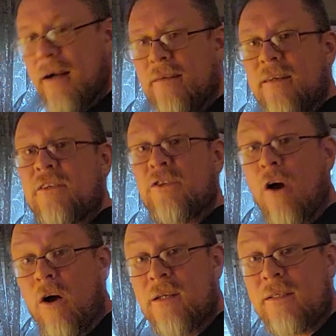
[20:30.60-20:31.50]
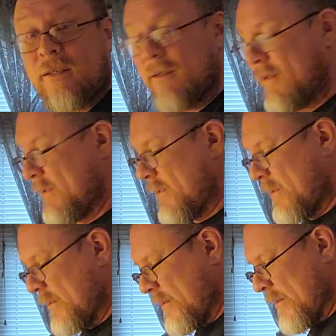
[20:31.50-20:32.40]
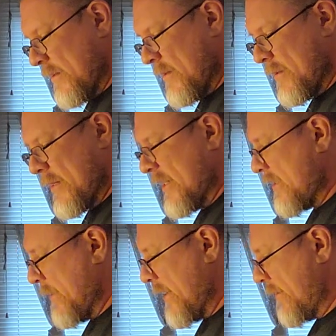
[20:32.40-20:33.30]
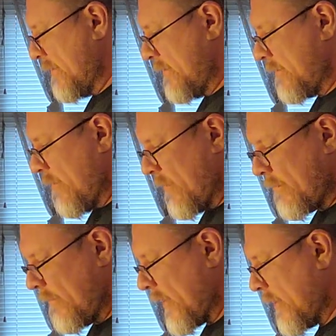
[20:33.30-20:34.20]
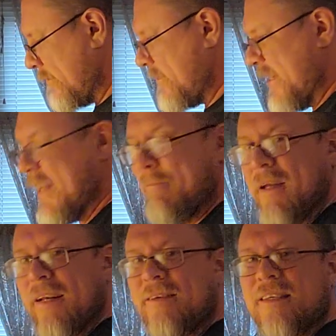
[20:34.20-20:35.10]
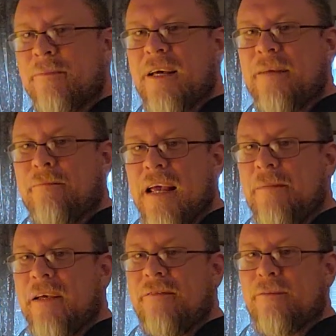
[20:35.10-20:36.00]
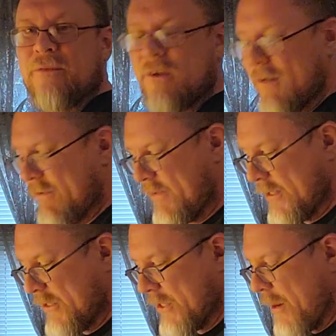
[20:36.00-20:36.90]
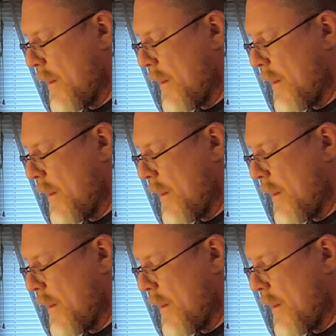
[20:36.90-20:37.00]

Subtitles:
This sauce takes about 10 minutes to make, maybe from start to finish.